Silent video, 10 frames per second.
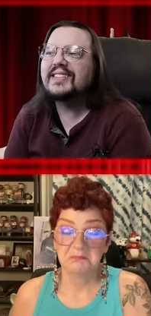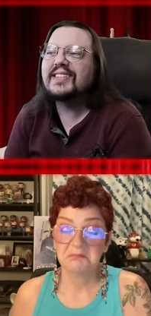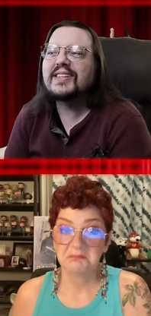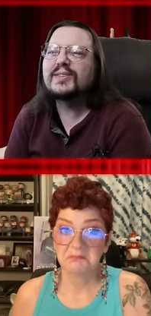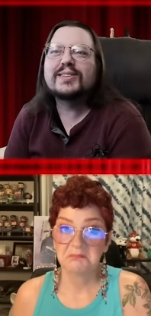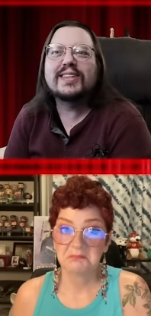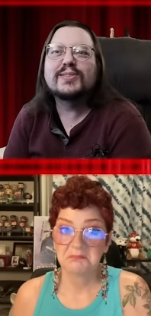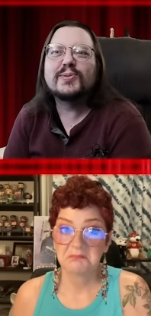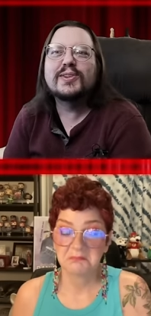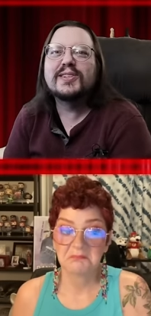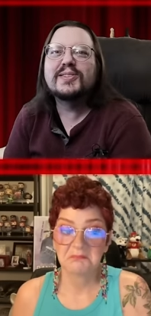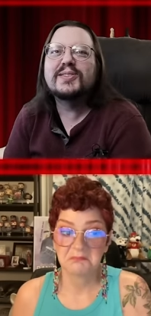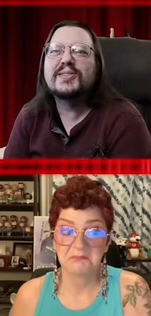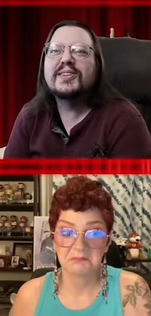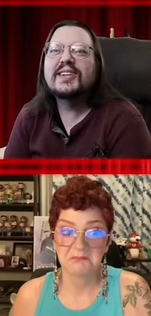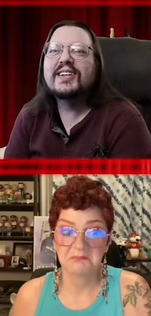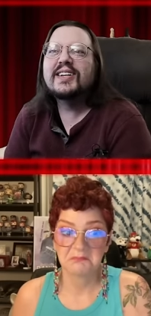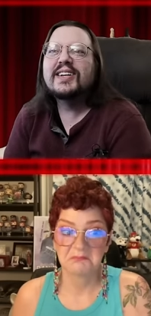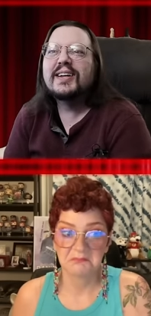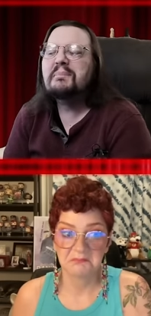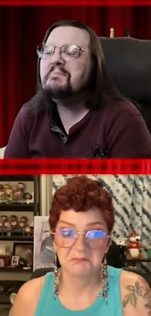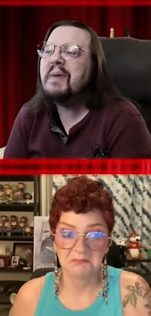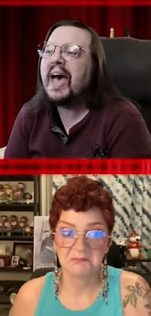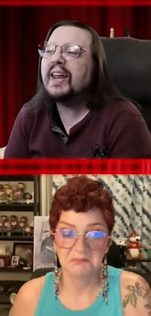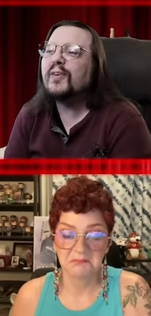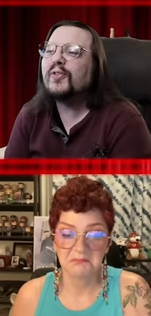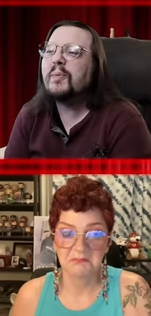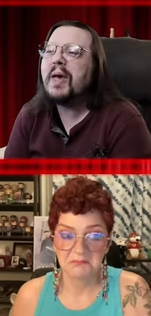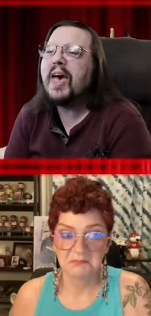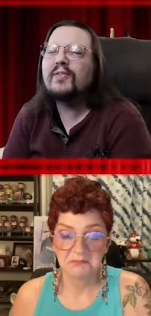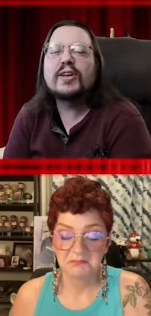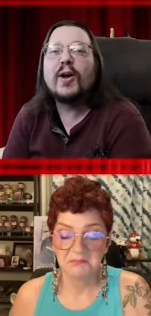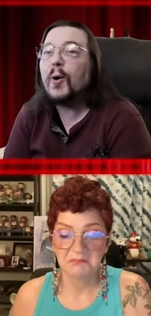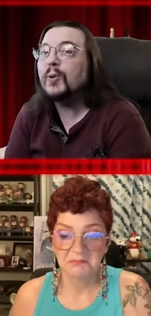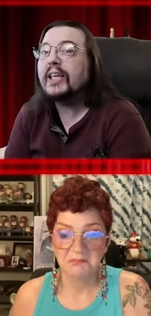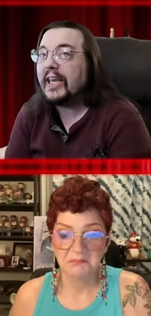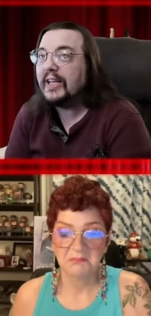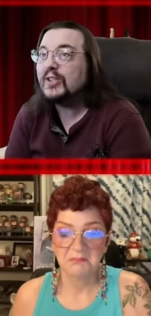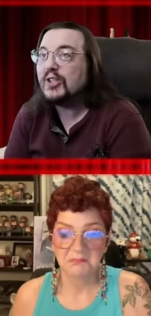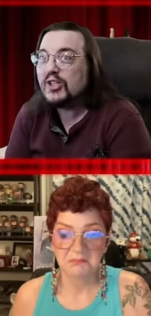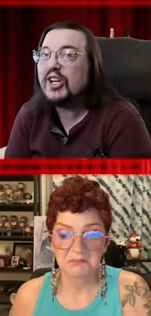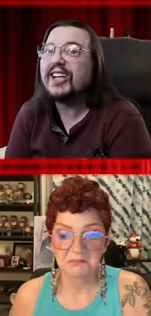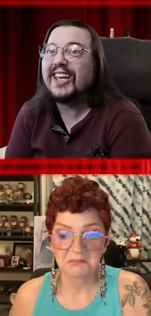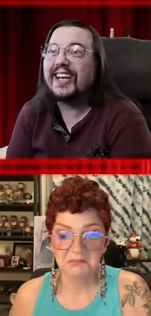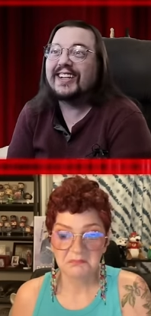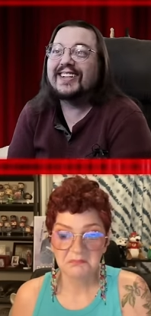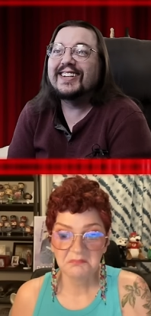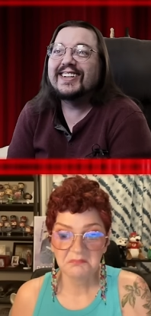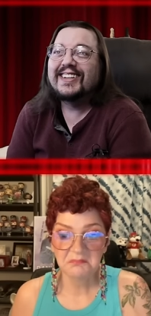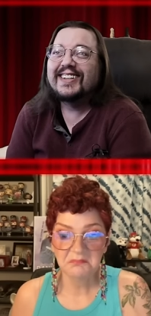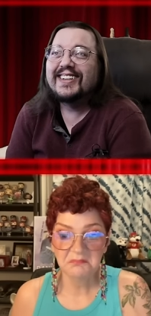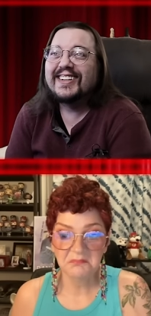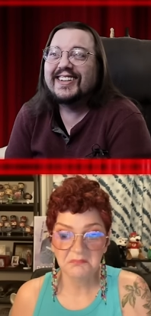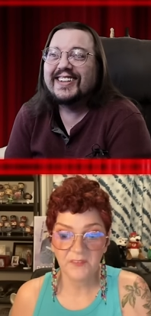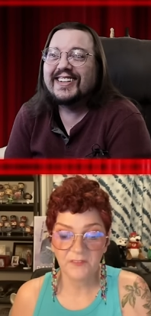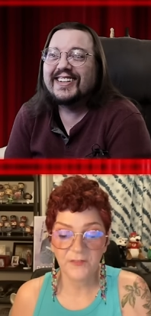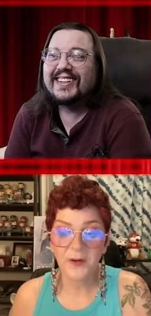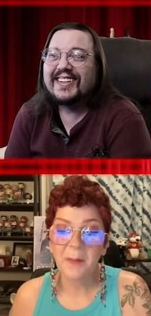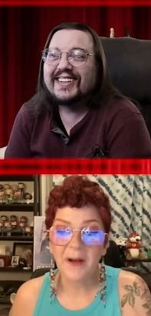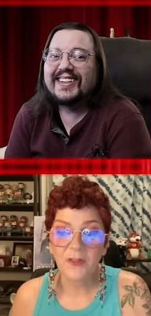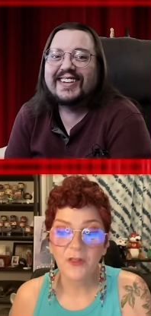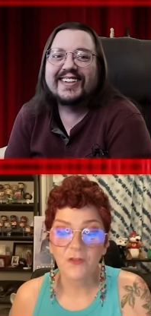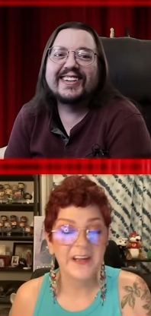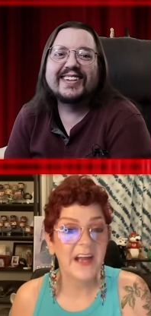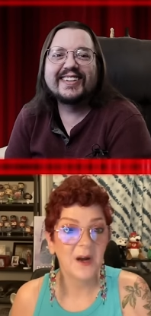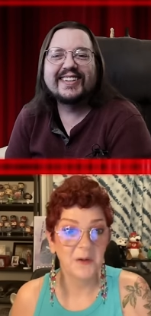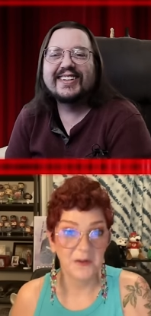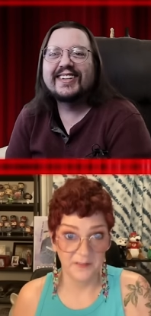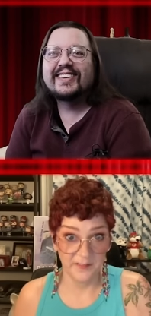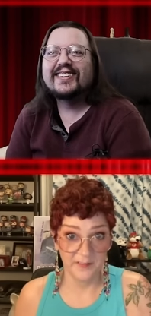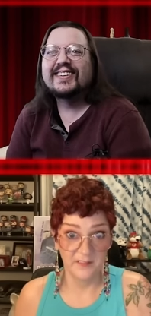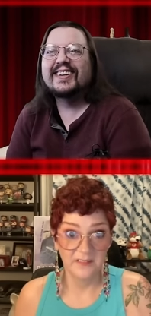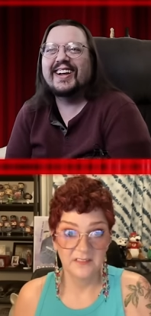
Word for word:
Speaker 1: this this was manna from heaven, only it's chicken. For
Speaker 2: about three hours.